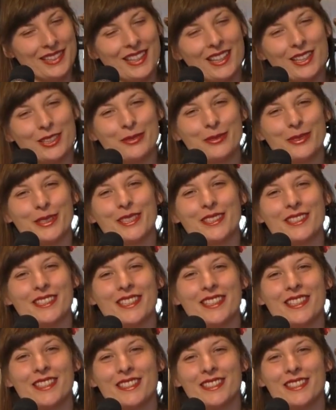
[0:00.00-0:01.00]
a Swedish
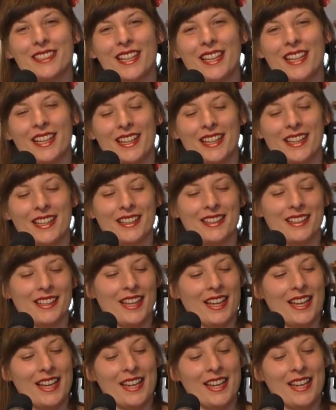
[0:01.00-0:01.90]
cellist, and